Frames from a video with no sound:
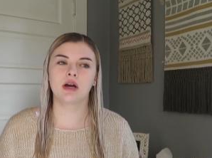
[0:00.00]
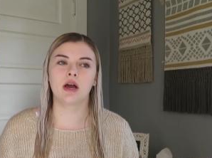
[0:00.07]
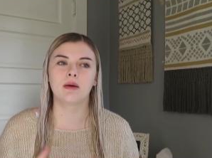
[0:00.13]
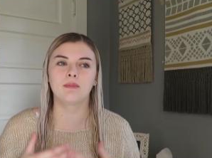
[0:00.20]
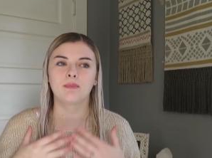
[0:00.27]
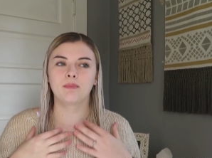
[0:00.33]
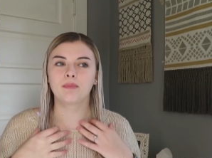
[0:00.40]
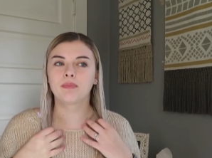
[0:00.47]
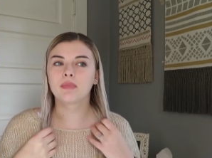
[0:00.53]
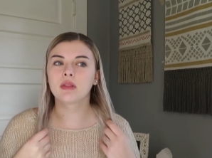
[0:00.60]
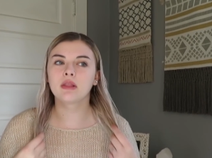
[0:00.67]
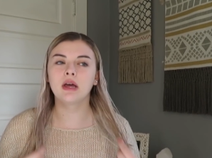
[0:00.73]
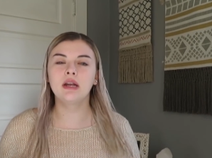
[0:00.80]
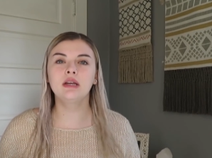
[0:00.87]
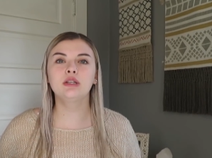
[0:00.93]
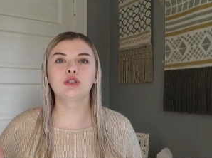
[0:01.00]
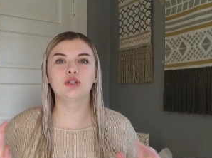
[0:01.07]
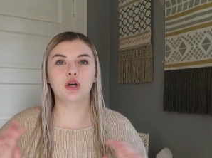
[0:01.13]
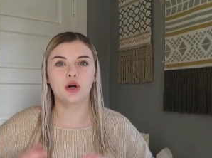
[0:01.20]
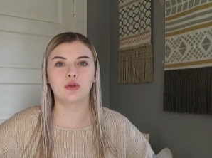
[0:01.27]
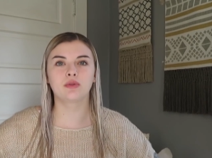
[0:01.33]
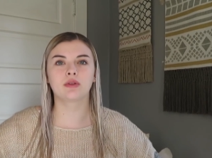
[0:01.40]
I'm letting
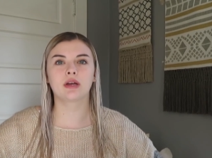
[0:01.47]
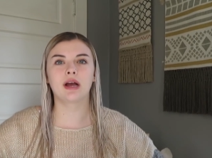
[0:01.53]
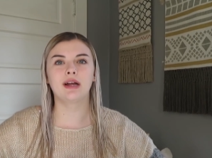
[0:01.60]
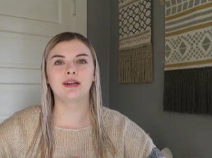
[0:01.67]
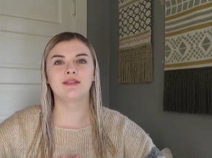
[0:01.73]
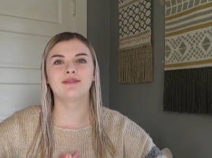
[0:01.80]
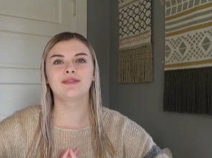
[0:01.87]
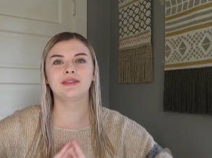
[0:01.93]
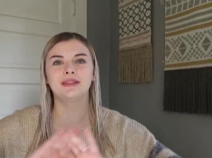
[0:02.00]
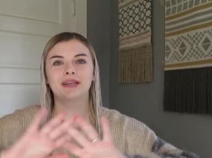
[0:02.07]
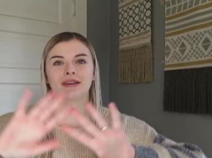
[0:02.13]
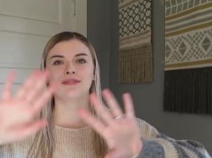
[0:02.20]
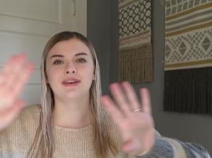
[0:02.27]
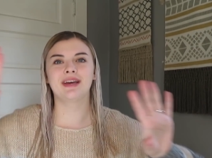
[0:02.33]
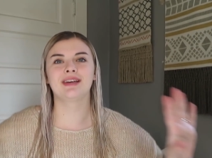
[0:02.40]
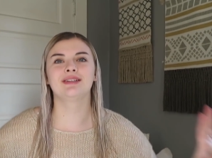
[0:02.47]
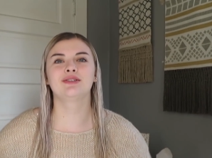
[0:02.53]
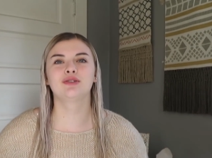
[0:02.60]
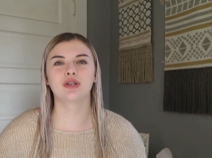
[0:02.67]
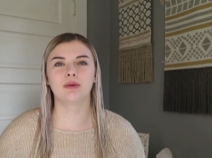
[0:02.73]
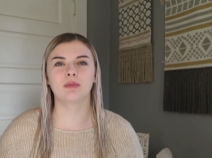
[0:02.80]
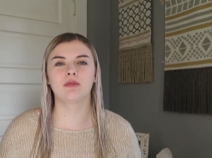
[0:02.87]
Dalton kind of live his
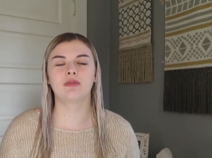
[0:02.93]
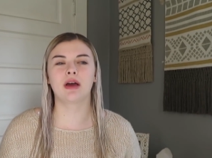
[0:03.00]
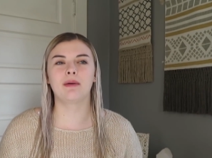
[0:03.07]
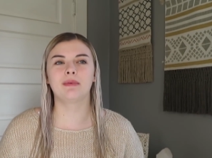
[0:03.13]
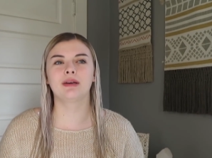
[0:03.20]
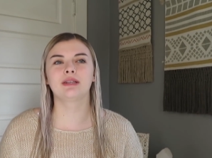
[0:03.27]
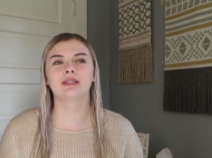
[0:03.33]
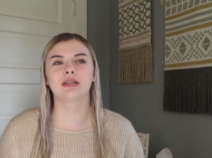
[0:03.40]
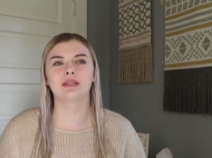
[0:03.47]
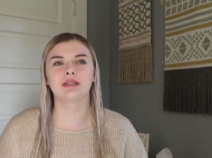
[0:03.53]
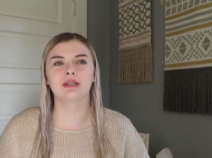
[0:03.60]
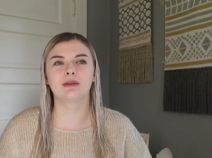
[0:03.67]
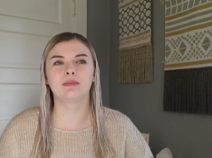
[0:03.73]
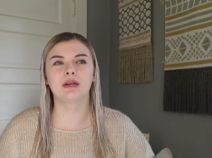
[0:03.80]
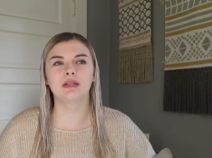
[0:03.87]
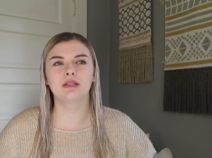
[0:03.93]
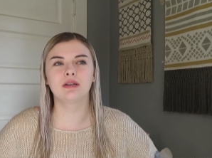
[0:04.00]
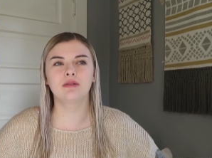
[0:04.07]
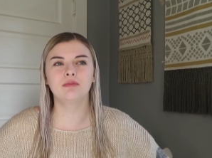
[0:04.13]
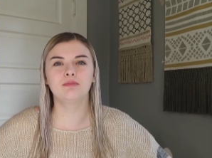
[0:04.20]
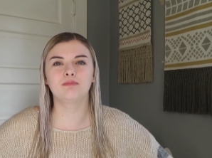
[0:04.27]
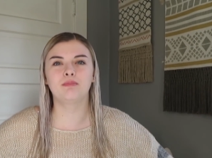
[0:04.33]
dream, if that makes sense. And it might
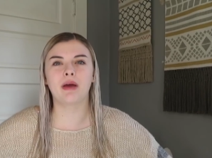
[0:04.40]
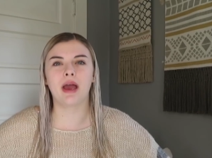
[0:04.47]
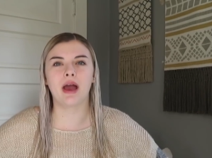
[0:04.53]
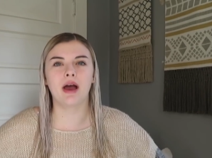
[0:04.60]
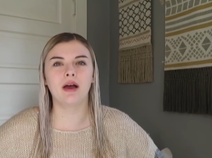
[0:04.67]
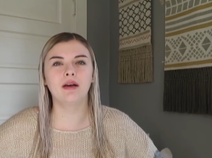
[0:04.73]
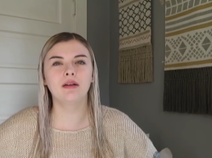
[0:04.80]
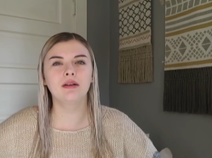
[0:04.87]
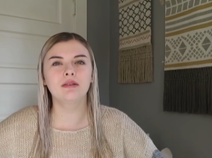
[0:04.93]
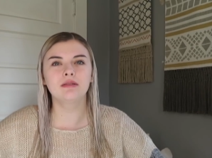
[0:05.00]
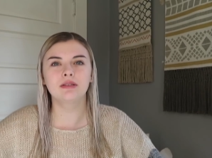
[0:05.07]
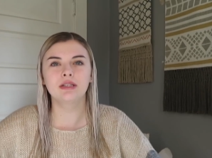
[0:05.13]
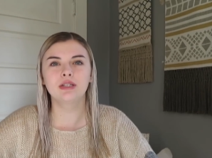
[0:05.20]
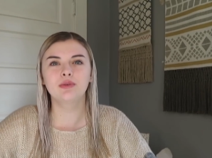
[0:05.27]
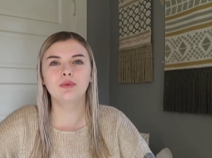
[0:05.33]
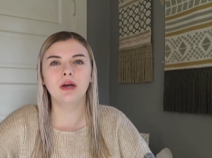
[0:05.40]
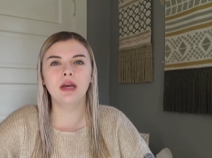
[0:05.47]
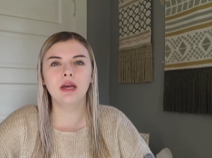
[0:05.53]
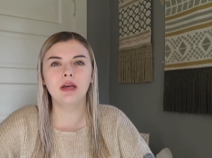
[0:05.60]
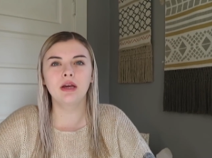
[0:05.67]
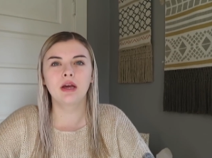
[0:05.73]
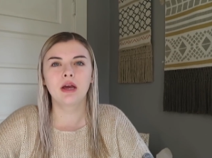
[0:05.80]
sound bad in a
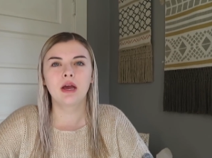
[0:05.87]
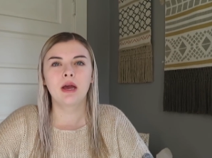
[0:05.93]
way,